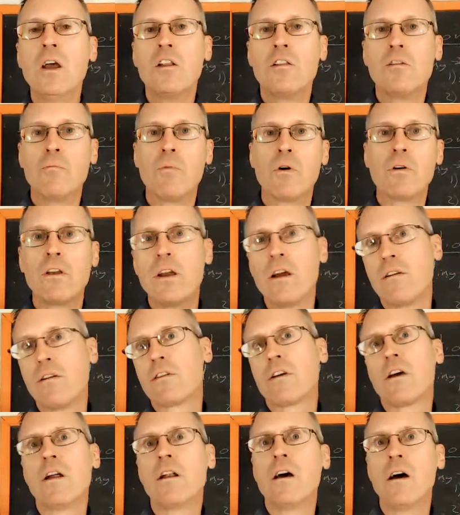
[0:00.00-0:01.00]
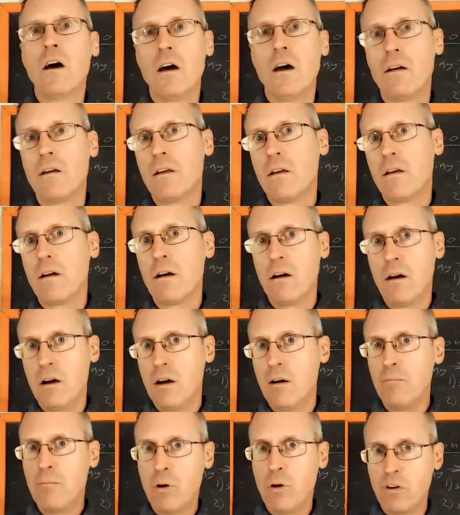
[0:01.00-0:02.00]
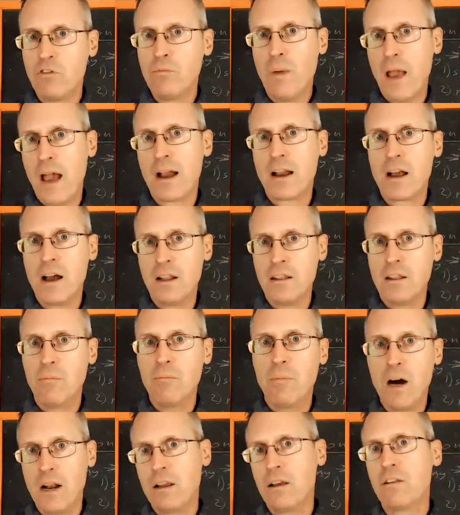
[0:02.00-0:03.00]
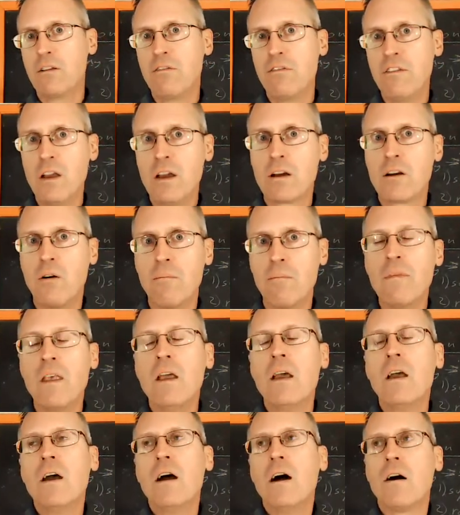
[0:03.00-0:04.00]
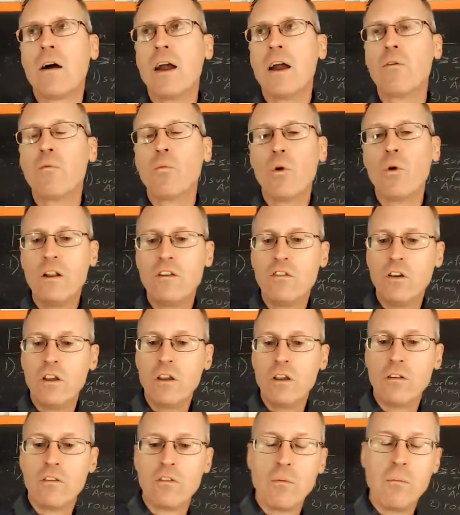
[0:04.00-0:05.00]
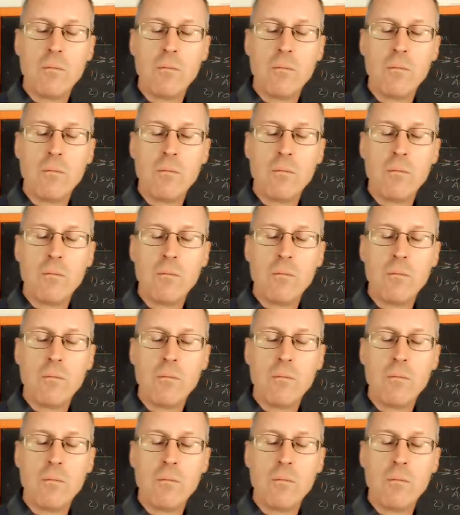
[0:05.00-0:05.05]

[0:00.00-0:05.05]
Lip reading: the more the air is going to push back on the body of the vehicle. All right, which is